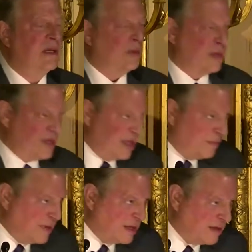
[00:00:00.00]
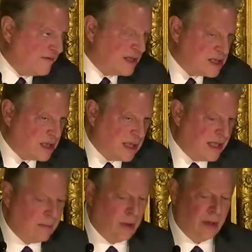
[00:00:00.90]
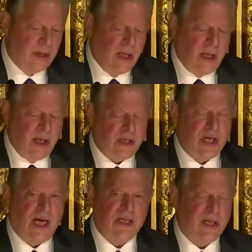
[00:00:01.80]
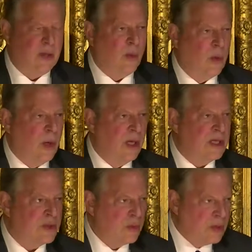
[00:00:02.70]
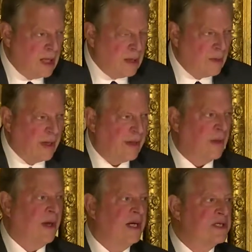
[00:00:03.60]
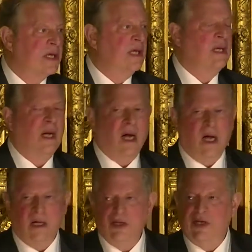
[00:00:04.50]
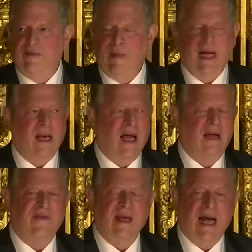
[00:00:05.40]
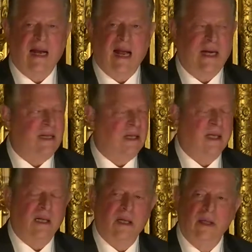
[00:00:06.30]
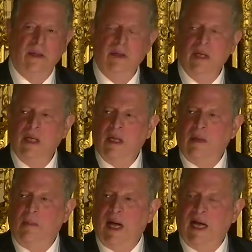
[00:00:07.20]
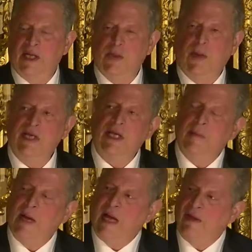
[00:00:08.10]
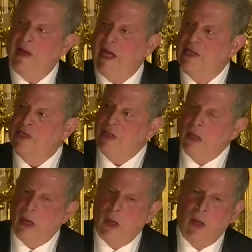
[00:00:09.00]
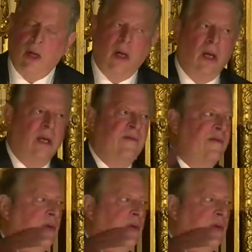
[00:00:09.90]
the recipient of this Lady Bird Johnson Award is really one of the greatest honors of my life. And I'd like to conclude by expressing my thanks to all of